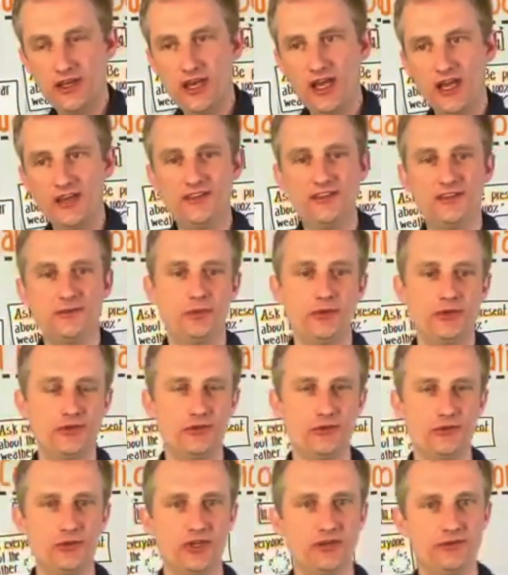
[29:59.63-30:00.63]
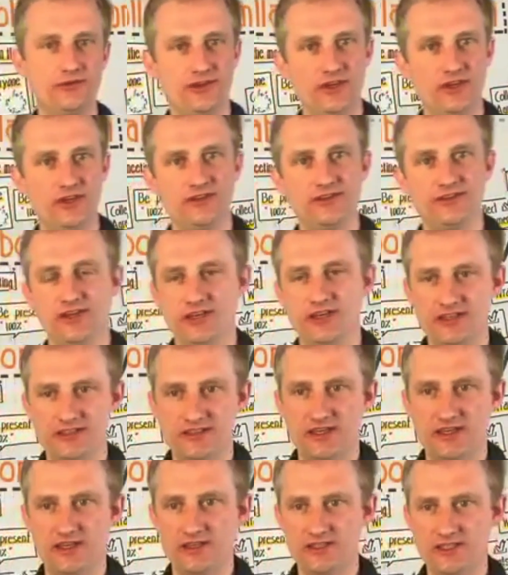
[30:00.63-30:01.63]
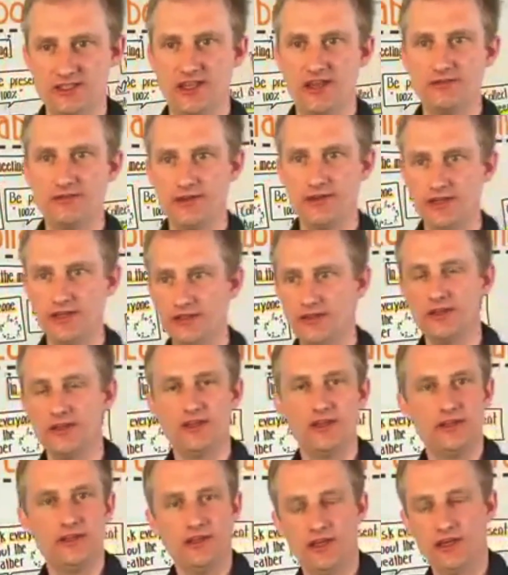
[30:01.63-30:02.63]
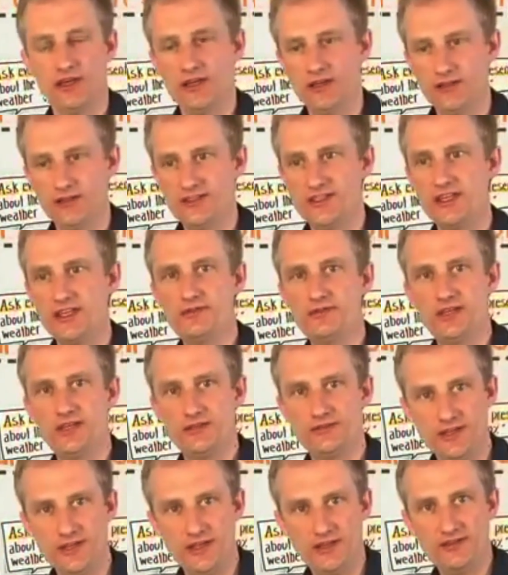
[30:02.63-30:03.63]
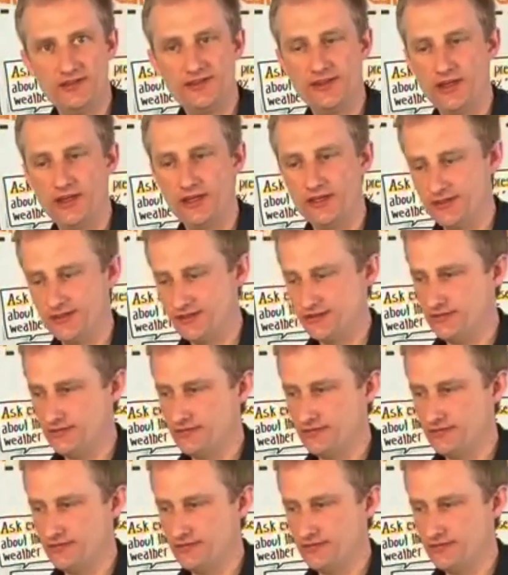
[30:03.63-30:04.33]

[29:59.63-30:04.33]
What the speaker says: and this person who gives the insight, let's say Stephen gives the insights.